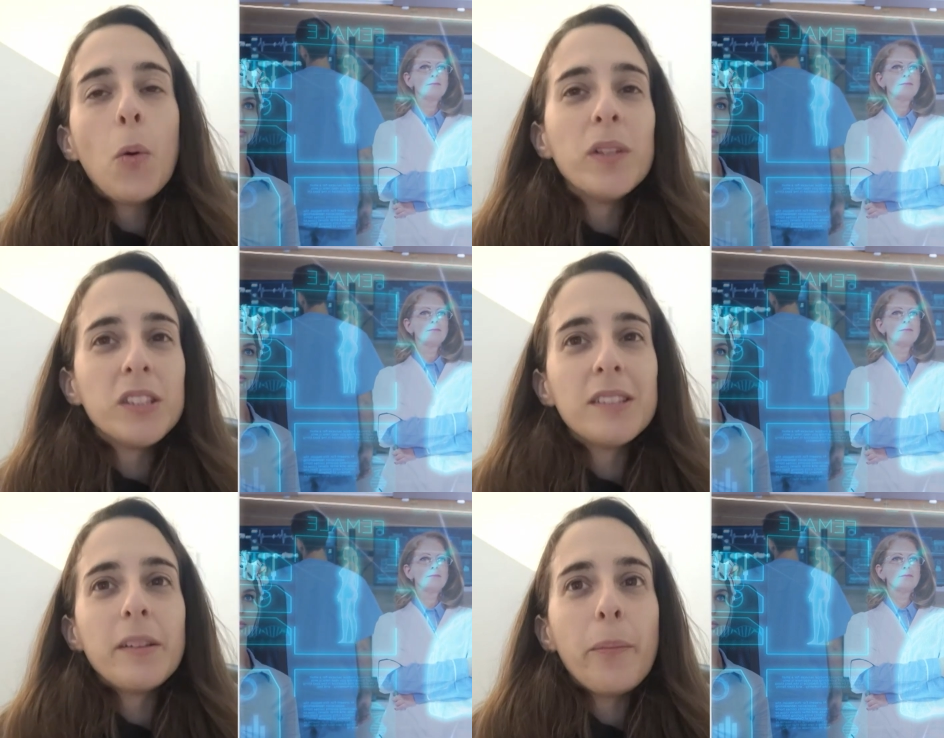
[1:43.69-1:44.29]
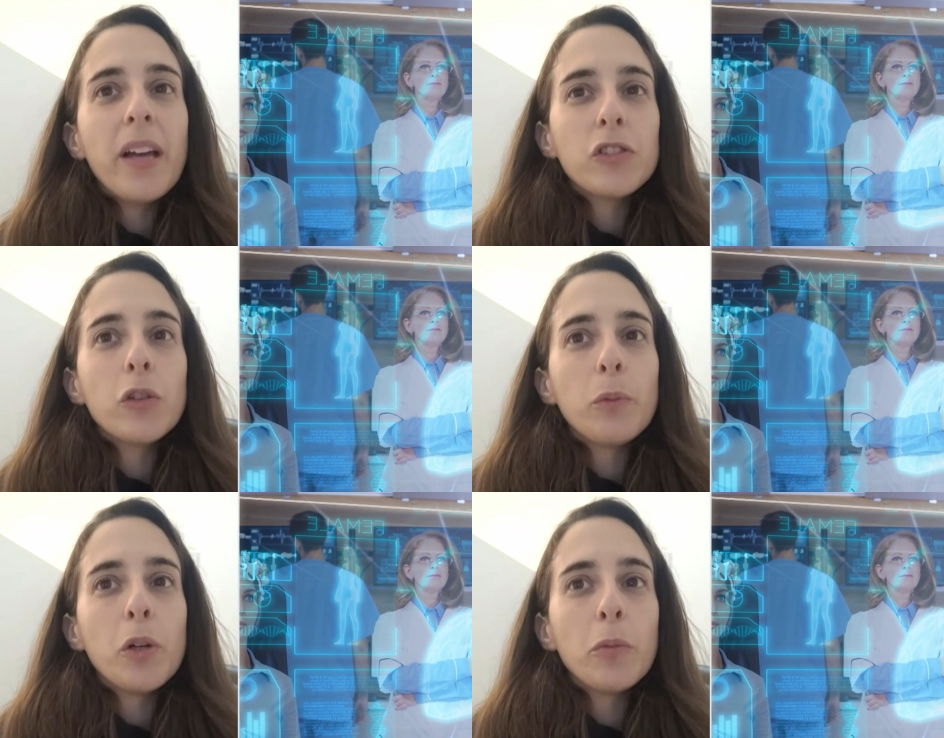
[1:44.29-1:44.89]
Speaker 1: which is a
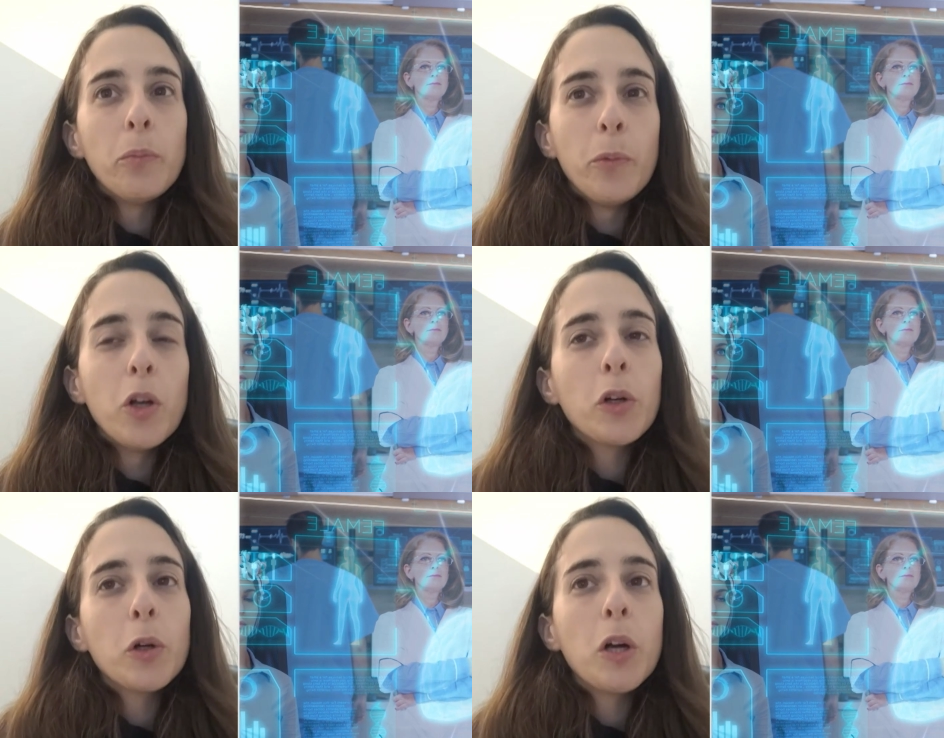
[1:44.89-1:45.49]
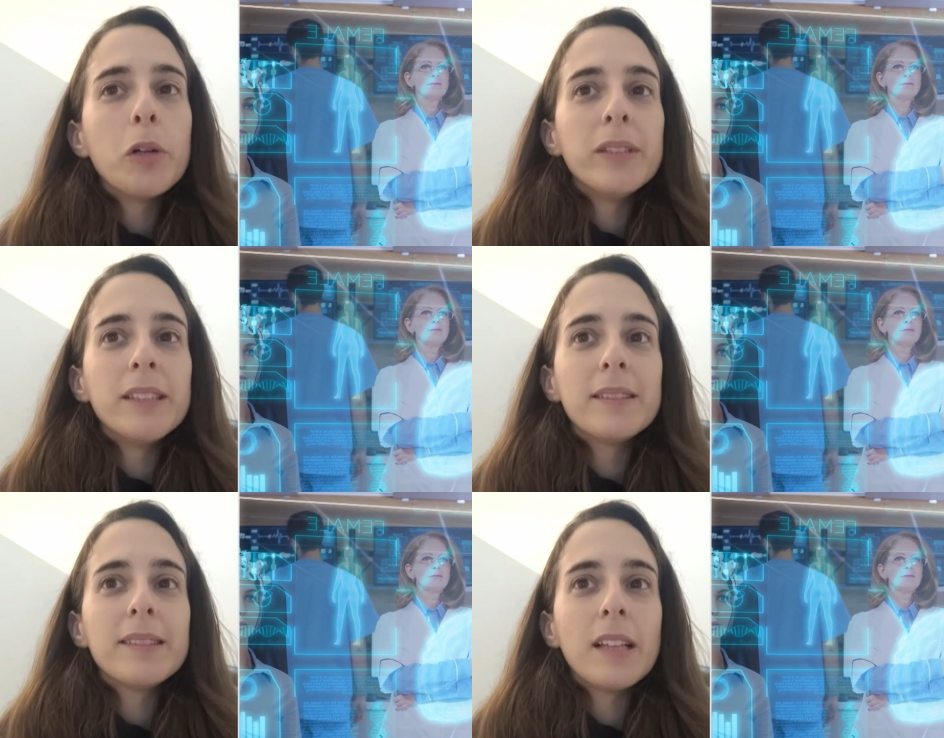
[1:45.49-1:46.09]
major molecular
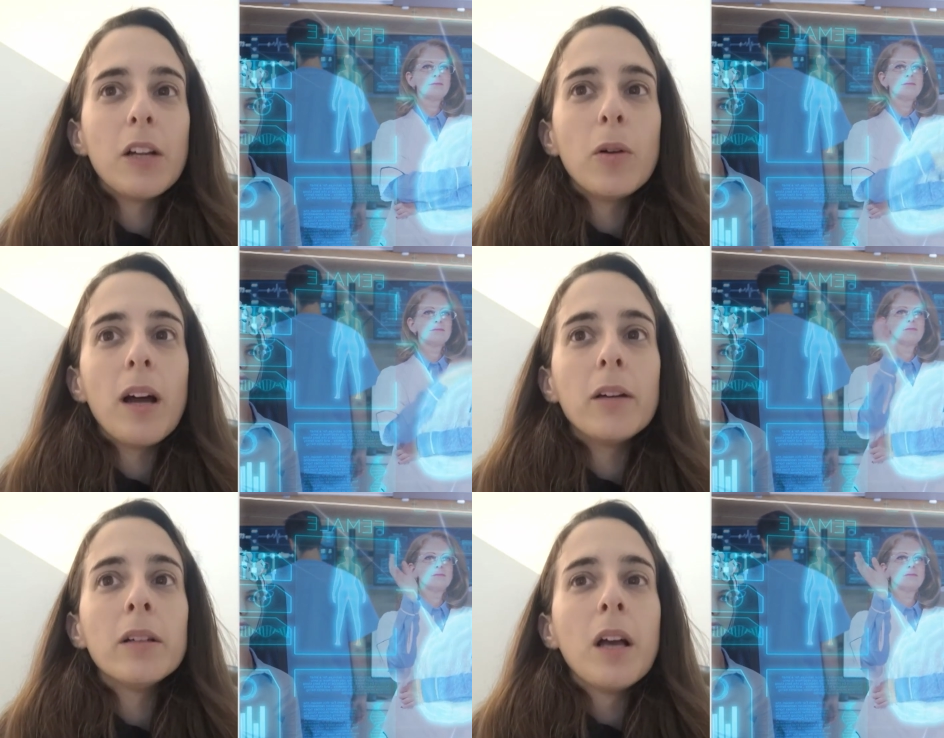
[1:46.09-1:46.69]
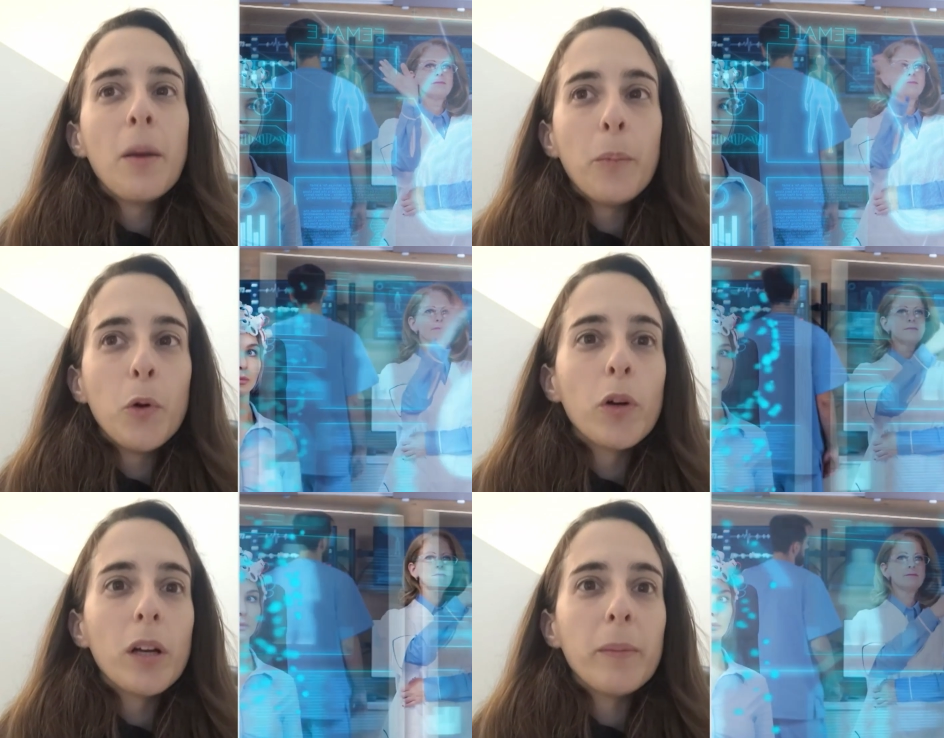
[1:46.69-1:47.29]
in cellular
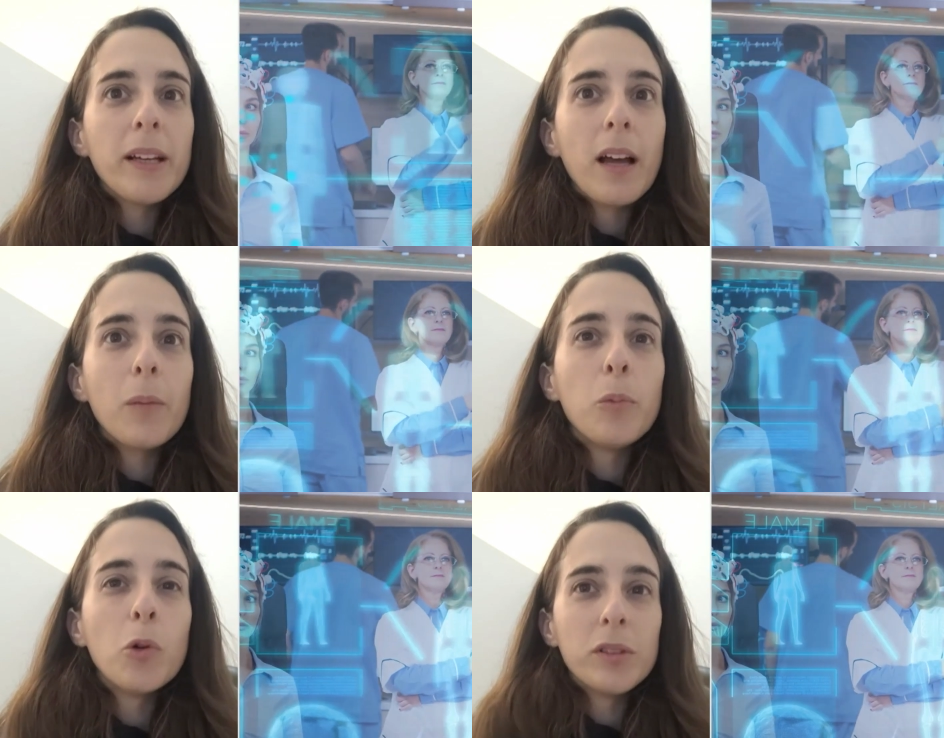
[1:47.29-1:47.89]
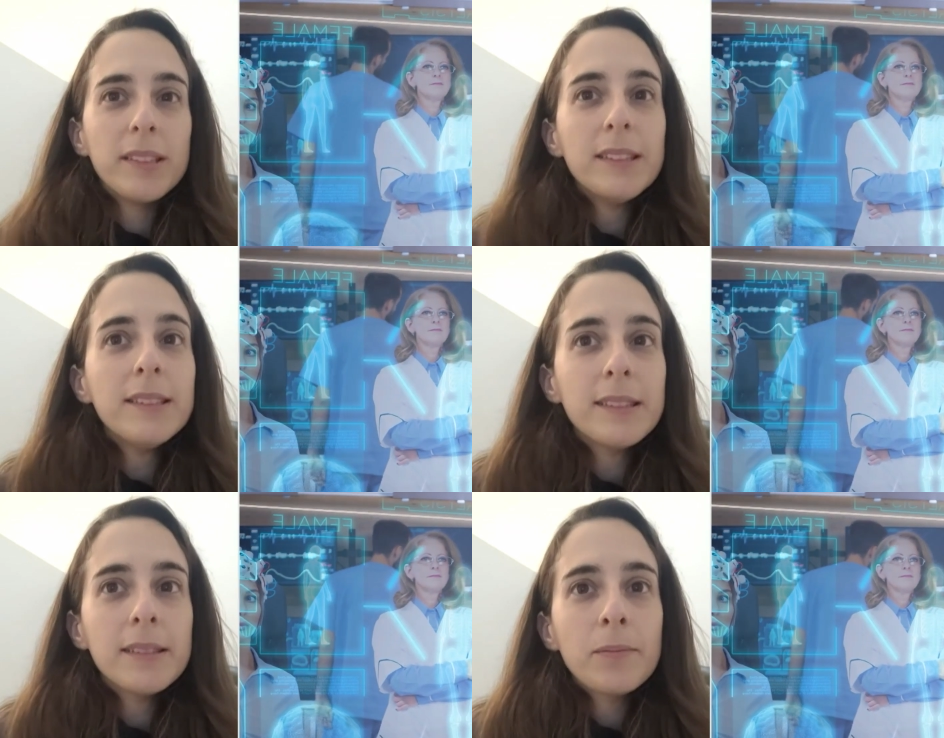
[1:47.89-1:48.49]
biochemical
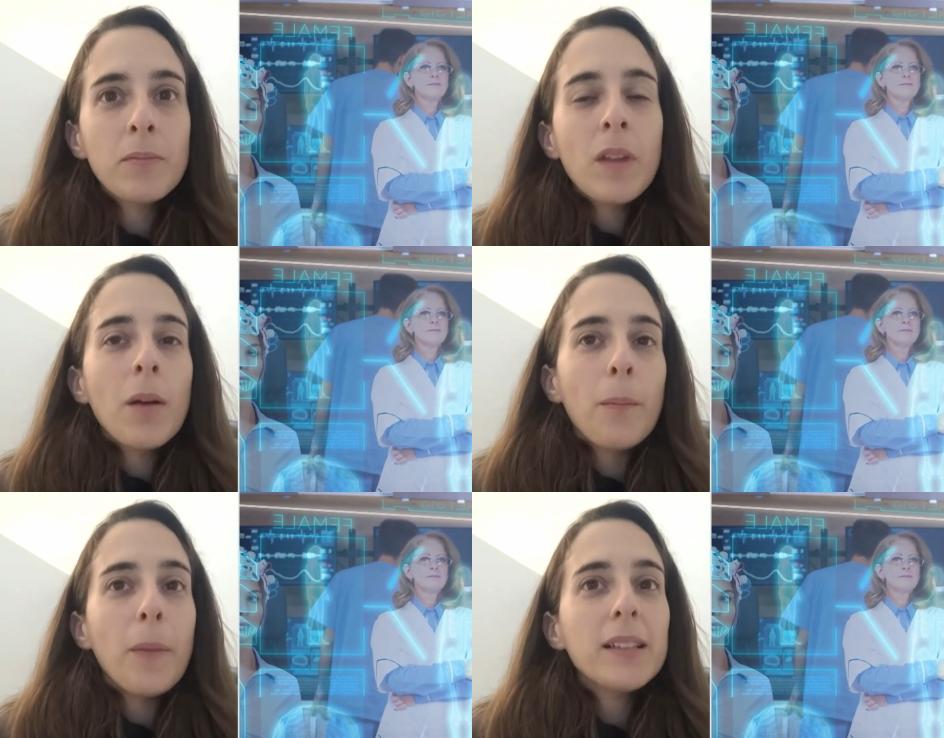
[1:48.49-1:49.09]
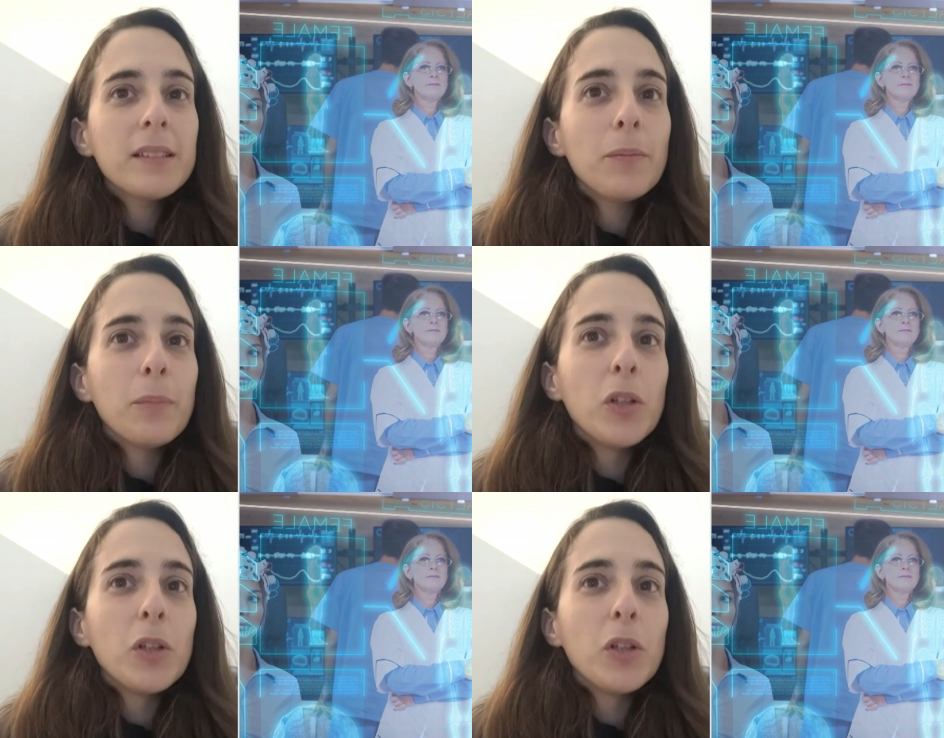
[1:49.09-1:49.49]
process. But